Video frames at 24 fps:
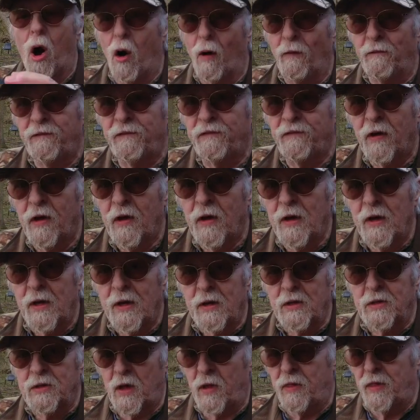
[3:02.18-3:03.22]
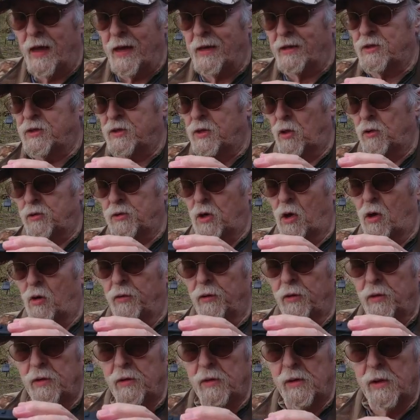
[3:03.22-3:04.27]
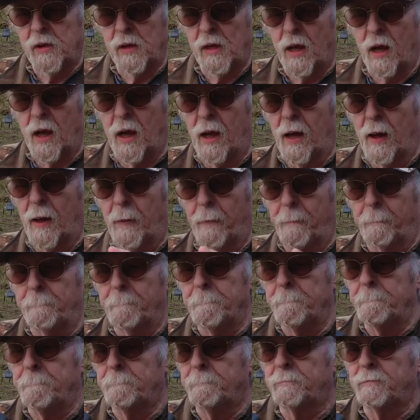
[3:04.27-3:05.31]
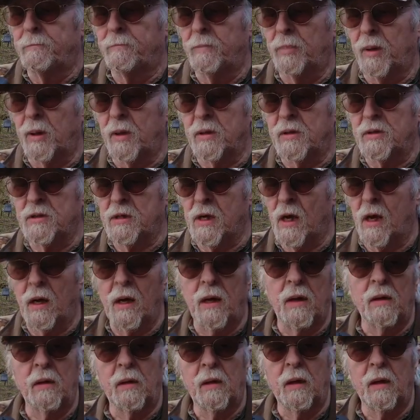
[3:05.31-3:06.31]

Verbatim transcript: off so that's not on um, but uh,